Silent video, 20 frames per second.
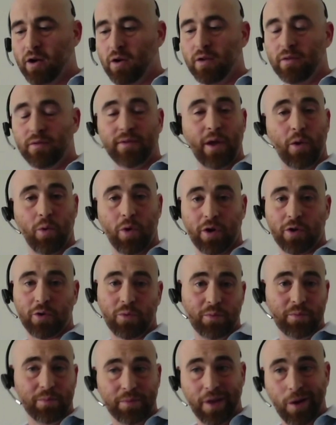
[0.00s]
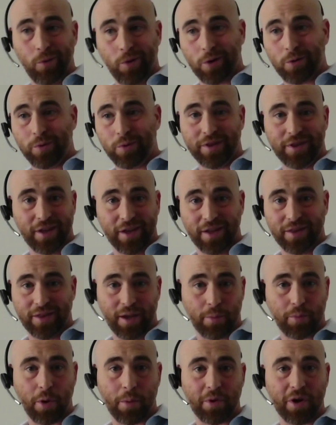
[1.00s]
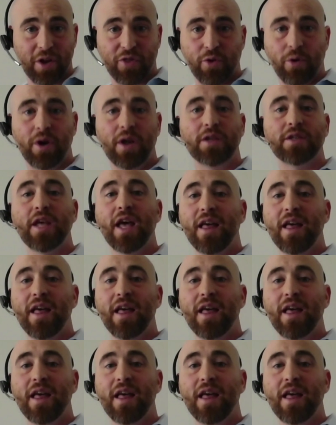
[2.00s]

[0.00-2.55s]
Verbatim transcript: They worked with the appropriate authorities.